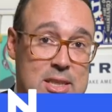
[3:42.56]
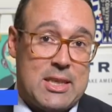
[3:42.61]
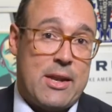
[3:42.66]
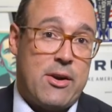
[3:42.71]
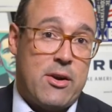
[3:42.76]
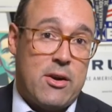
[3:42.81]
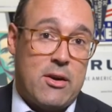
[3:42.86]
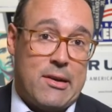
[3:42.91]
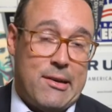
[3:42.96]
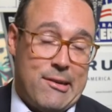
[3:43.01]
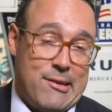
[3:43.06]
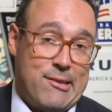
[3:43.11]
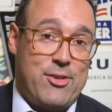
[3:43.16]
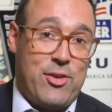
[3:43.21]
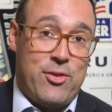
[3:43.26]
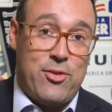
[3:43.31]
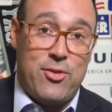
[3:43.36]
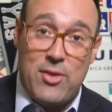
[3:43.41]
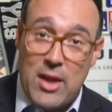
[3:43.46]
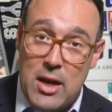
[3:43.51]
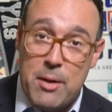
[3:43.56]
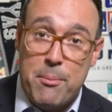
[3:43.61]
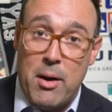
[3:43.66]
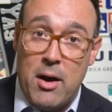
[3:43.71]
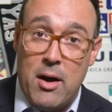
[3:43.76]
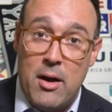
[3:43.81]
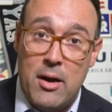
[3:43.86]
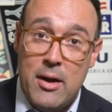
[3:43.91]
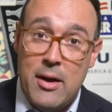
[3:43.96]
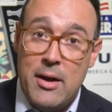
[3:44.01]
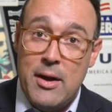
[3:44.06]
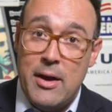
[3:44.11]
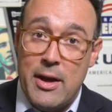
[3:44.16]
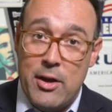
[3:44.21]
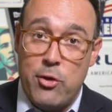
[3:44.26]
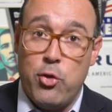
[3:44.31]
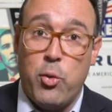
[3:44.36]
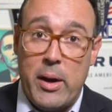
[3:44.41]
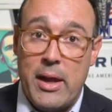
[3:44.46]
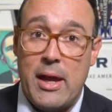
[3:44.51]
to Senator Kirsten Sinema
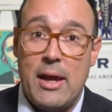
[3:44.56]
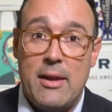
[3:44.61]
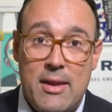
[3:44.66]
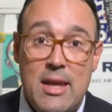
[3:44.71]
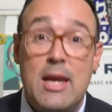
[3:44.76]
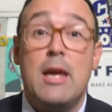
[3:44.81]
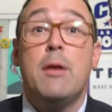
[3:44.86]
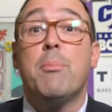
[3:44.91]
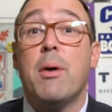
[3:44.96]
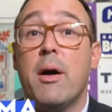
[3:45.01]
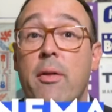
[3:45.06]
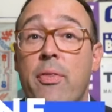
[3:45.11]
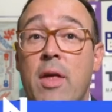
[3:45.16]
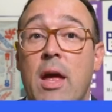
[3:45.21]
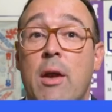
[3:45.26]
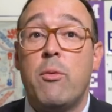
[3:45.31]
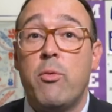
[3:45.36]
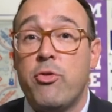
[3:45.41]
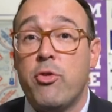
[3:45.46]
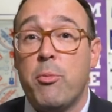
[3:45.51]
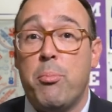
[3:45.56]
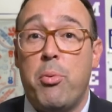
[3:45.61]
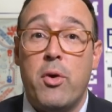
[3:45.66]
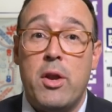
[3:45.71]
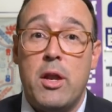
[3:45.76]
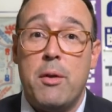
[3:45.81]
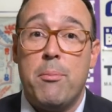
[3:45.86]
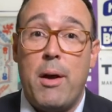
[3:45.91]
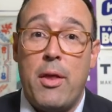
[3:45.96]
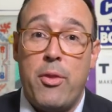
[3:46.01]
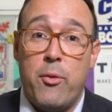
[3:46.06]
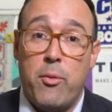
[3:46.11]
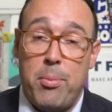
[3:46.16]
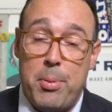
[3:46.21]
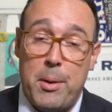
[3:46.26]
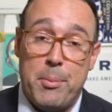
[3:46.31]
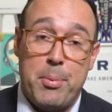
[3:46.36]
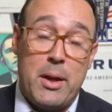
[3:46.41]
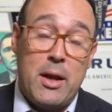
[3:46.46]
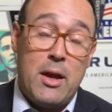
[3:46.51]
in twenty eighteen, but then was appointed by the
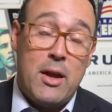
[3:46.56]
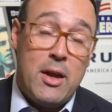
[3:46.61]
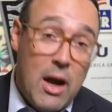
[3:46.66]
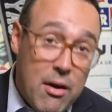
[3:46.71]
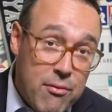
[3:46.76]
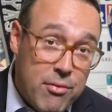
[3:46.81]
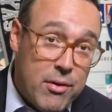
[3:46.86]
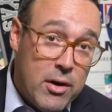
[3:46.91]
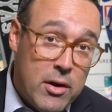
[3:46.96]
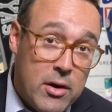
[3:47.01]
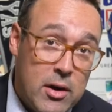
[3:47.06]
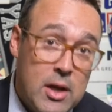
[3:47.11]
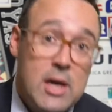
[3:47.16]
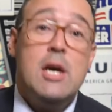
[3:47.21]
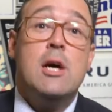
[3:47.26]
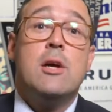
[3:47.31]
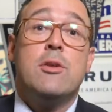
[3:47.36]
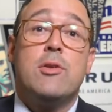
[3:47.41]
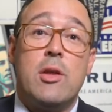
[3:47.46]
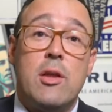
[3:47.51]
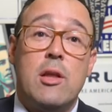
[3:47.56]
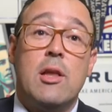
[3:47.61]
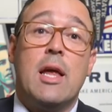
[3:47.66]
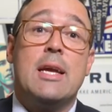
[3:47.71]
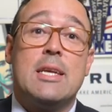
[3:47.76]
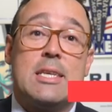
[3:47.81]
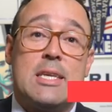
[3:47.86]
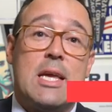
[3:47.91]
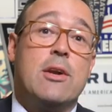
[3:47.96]
Republican governor to the late